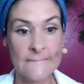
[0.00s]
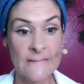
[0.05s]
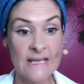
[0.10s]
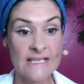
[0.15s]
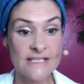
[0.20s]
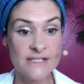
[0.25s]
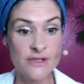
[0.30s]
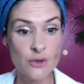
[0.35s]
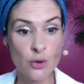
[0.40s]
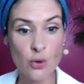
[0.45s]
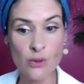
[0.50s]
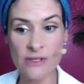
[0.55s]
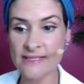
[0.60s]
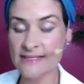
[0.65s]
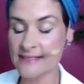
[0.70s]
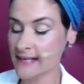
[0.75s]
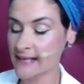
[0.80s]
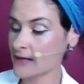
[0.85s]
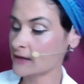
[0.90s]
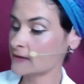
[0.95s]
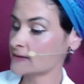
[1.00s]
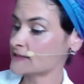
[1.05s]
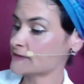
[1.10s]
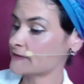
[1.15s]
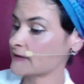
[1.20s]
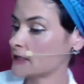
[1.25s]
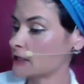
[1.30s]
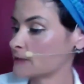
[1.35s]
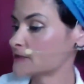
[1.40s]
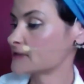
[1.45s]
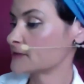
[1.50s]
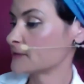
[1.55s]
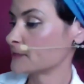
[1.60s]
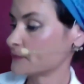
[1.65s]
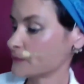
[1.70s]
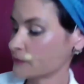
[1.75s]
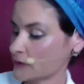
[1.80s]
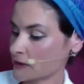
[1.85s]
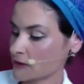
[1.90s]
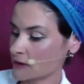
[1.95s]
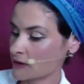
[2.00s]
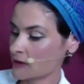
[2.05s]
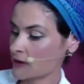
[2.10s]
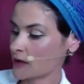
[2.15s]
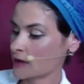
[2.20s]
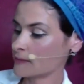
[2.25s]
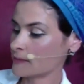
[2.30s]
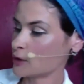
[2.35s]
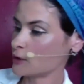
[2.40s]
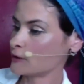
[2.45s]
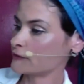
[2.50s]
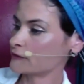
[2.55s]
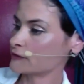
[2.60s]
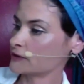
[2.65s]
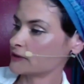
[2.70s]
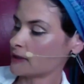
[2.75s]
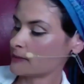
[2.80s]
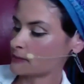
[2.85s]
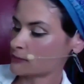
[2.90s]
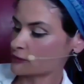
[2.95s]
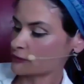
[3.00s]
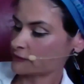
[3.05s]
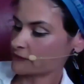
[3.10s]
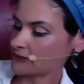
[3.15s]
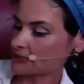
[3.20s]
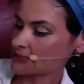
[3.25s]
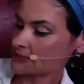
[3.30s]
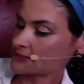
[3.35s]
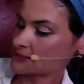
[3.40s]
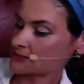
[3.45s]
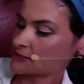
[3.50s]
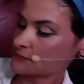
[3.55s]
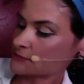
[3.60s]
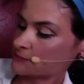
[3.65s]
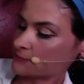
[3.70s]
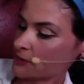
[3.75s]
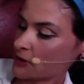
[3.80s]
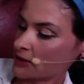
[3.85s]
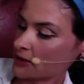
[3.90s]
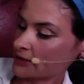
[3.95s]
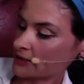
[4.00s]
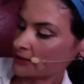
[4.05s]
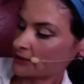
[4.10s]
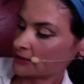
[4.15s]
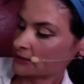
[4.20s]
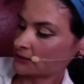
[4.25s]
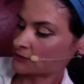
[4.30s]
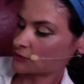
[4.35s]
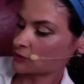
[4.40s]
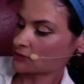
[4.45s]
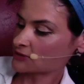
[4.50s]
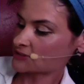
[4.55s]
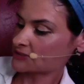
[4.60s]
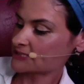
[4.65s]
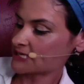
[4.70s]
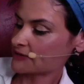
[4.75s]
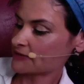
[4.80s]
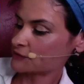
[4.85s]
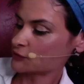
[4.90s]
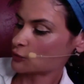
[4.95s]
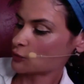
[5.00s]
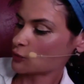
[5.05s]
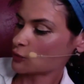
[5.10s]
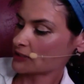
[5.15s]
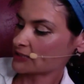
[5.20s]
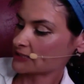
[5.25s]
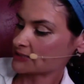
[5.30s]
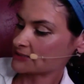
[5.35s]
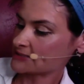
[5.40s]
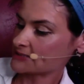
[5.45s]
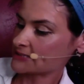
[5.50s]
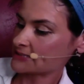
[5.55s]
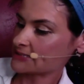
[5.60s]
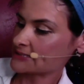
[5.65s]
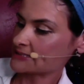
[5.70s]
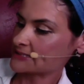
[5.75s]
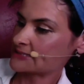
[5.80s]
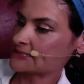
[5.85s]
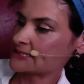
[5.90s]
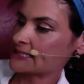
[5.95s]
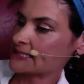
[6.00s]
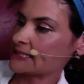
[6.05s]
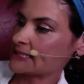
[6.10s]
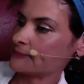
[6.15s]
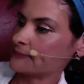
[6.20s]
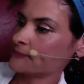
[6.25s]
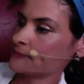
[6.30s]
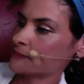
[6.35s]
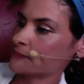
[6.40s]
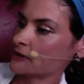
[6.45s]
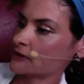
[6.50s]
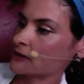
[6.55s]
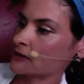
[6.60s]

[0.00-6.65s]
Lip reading: It's the Hawkins scale developed over a number of years by Dr. David Hawkins and his team.